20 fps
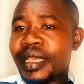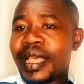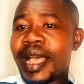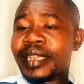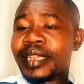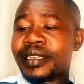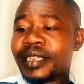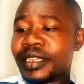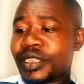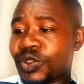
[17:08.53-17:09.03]

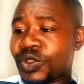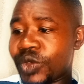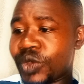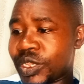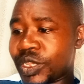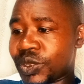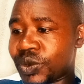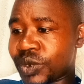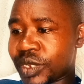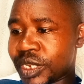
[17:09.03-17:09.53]
access to
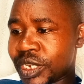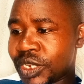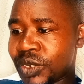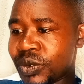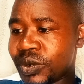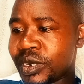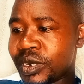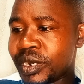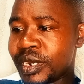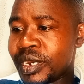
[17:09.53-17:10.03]

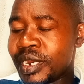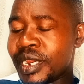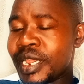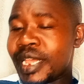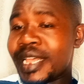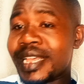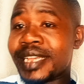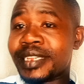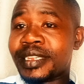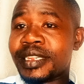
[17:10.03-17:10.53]
education,
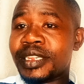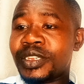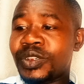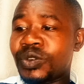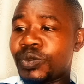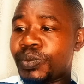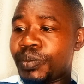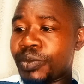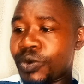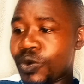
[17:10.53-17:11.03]
access
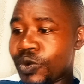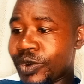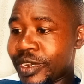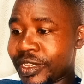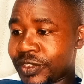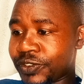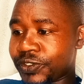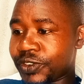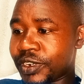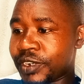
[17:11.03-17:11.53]
to
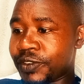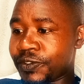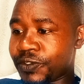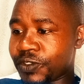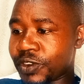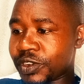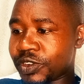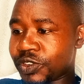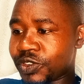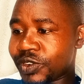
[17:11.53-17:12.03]
good
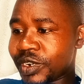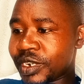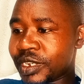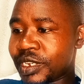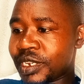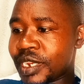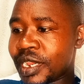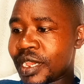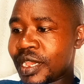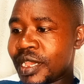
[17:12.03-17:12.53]

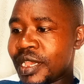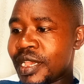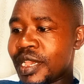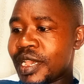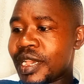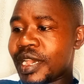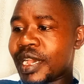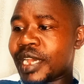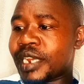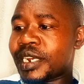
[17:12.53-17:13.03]
infrastructure,
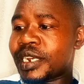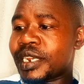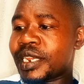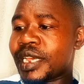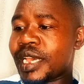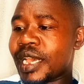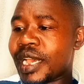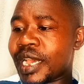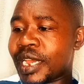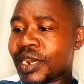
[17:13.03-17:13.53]
and
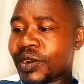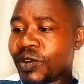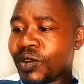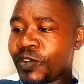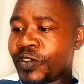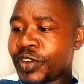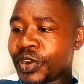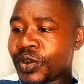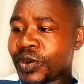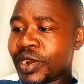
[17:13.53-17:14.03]

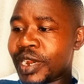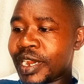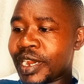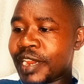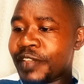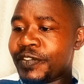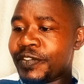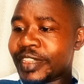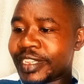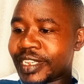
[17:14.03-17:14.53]
overall
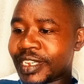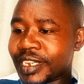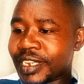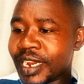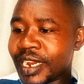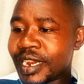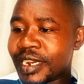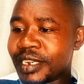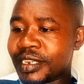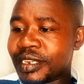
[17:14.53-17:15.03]
living
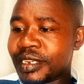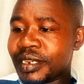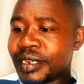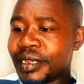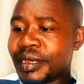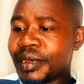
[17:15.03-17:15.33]
standards.